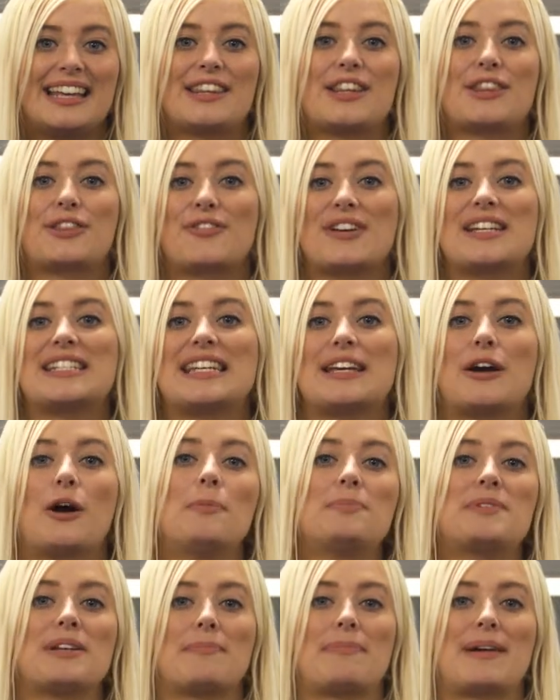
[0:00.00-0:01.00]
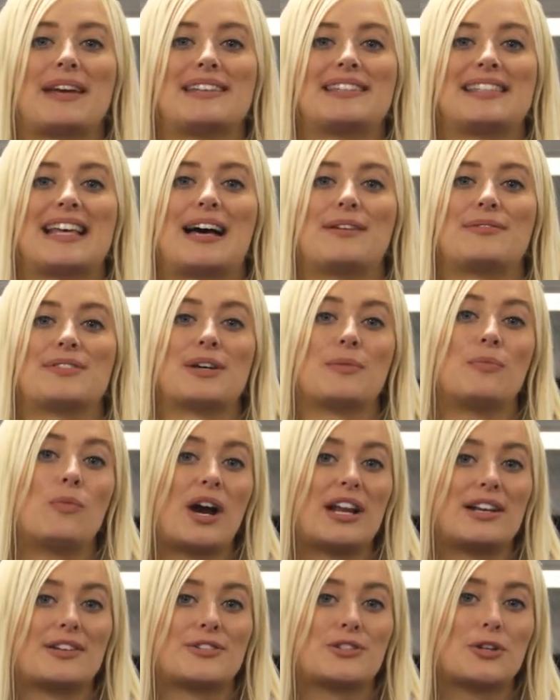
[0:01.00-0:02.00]
The 3D object-based sound and
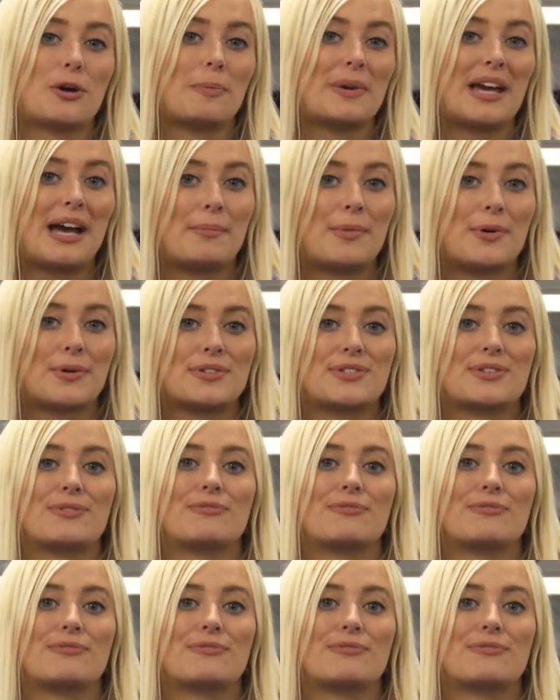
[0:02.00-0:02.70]
wireless Dolby Atmos